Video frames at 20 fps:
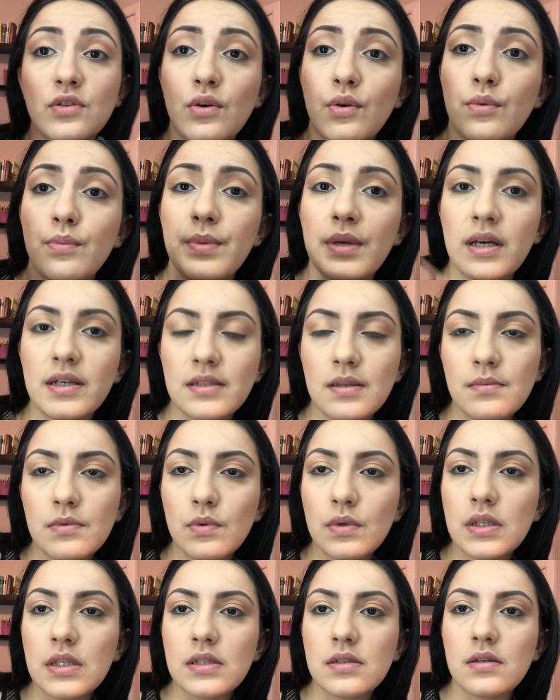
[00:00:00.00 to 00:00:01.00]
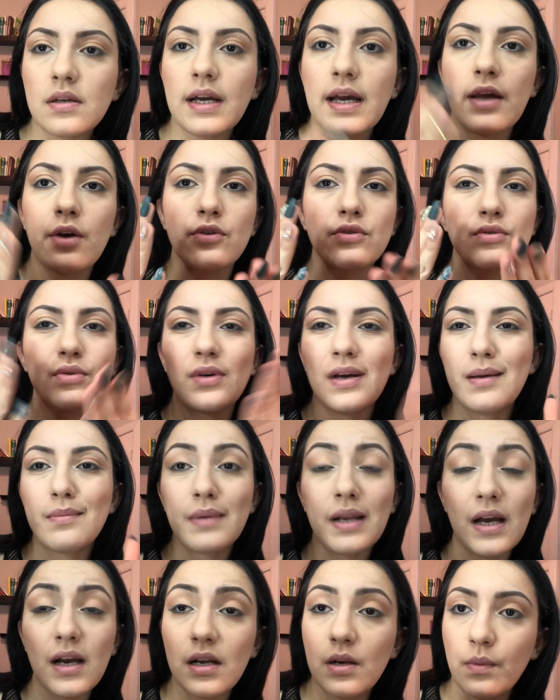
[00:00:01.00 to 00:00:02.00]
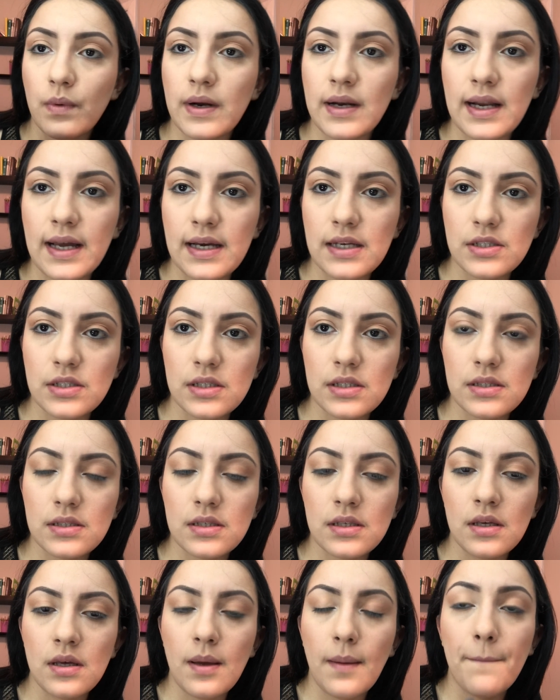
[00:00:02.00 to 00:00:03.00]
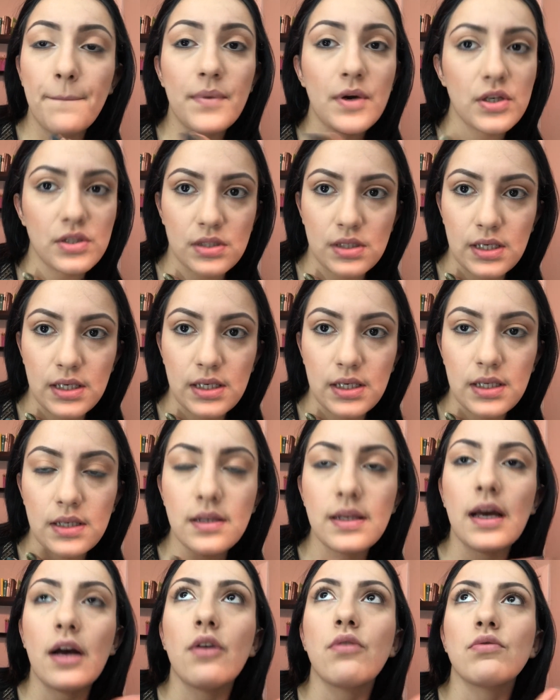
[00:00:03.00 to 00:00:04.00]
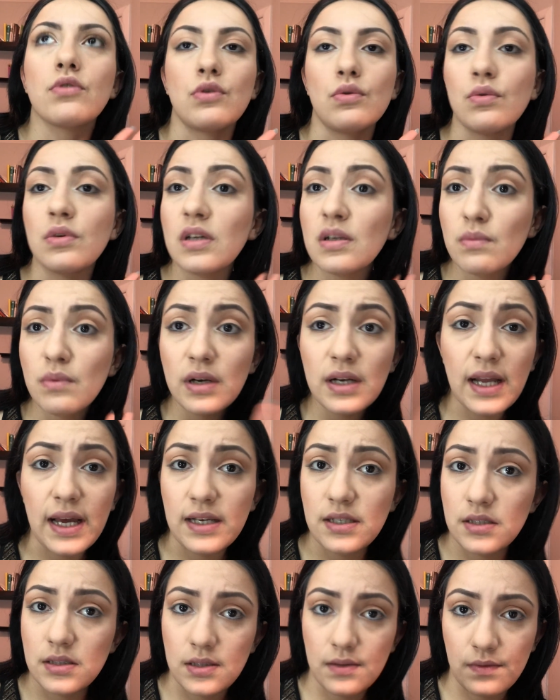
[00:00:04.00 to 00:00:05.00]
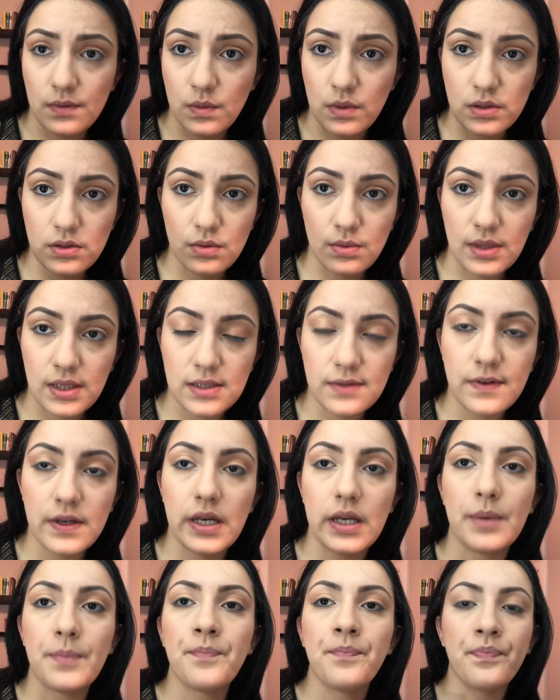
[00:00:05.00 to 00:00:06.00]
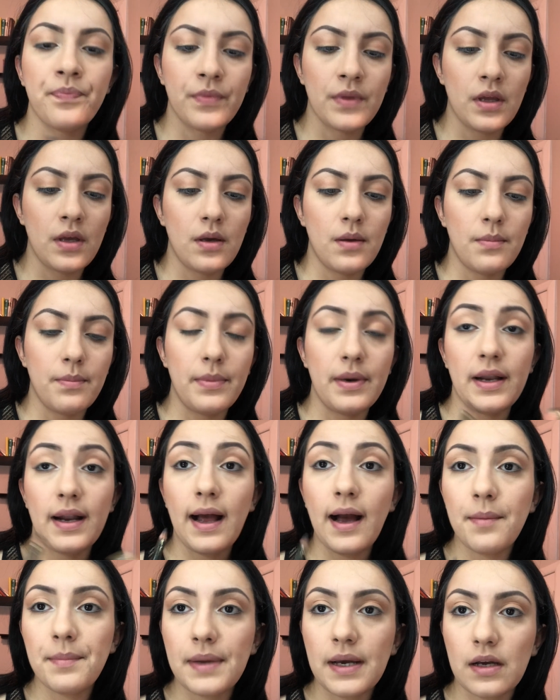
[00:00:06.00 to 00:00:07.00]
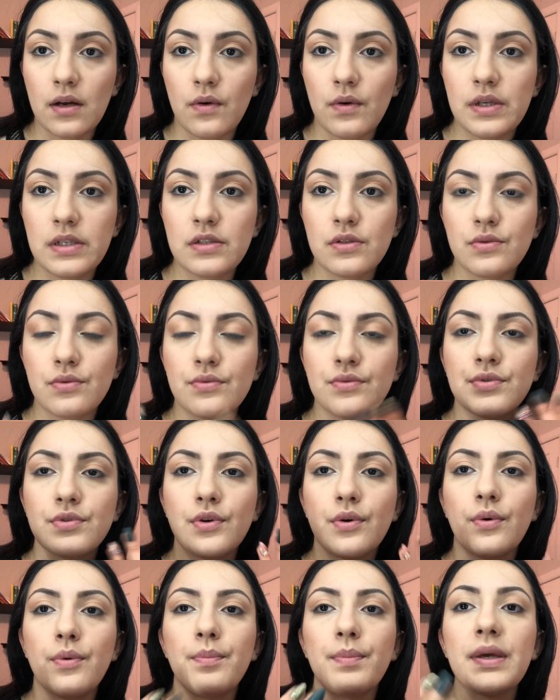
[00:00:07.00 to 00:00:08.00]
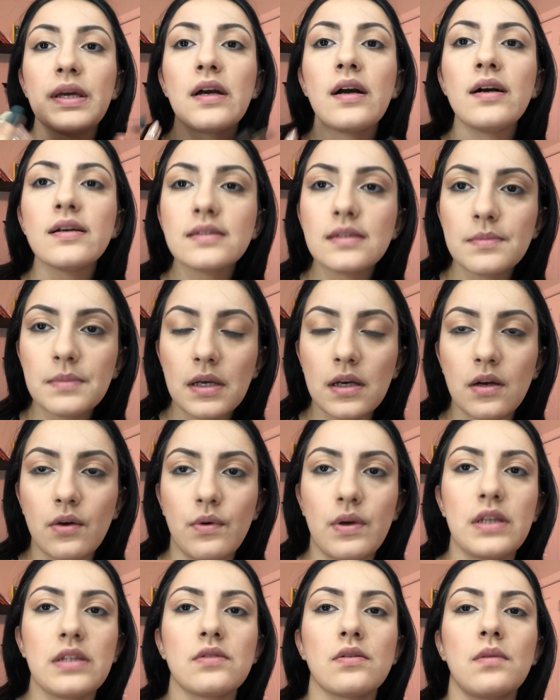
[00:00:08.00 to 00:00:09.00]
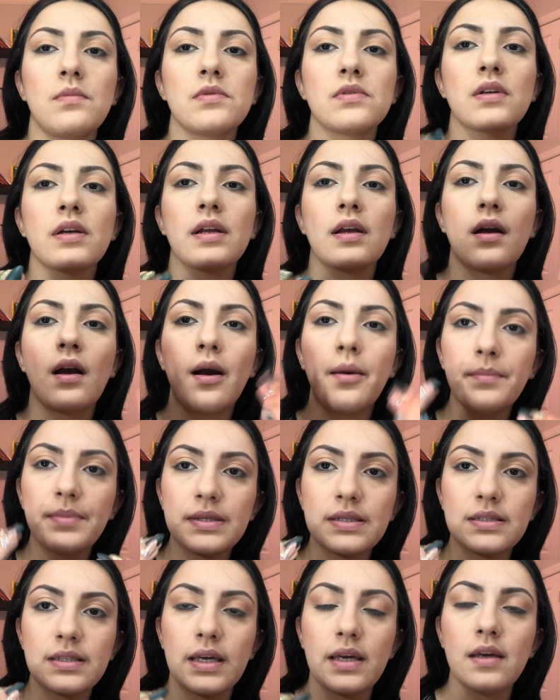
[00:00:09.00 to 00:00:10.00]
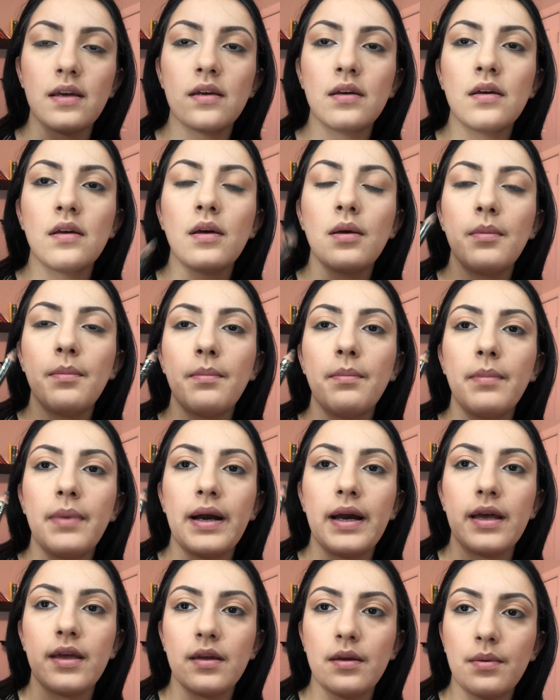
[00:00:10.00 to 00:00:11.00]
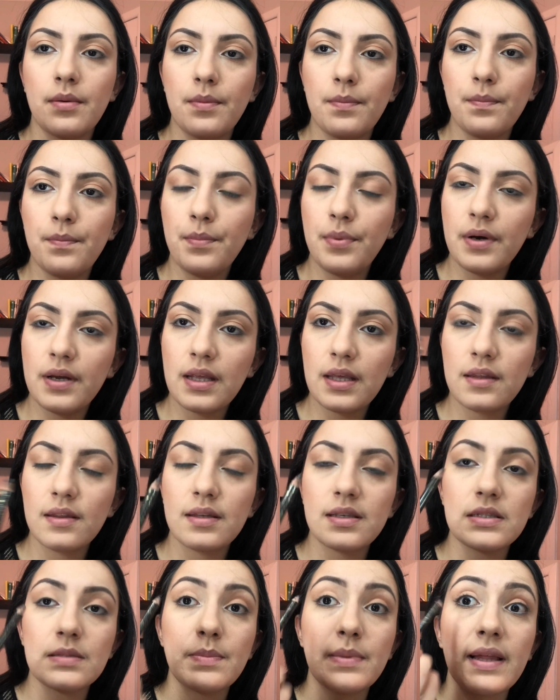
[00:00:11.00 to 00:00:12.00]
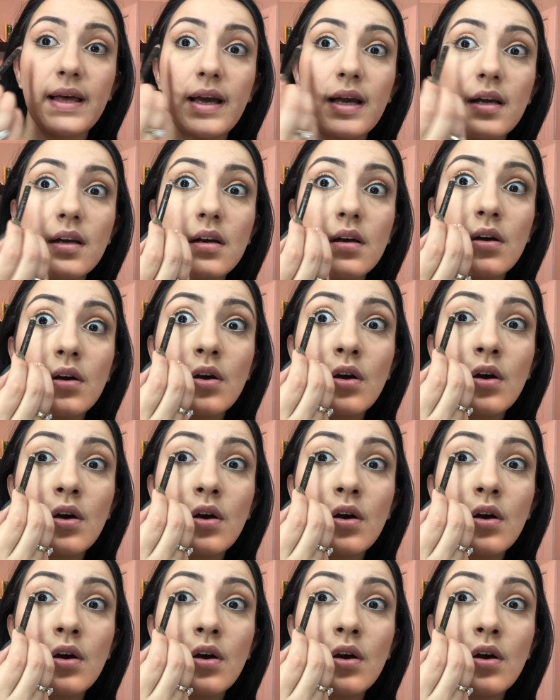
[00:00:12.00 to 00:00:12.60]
Because I'm doing this look, I'm not gonna wear lashes personally. Now you can wear lashes if you want to, that's fine, but I'm not going to. So because I'm not going to, I'm just gonna compensate by putting this black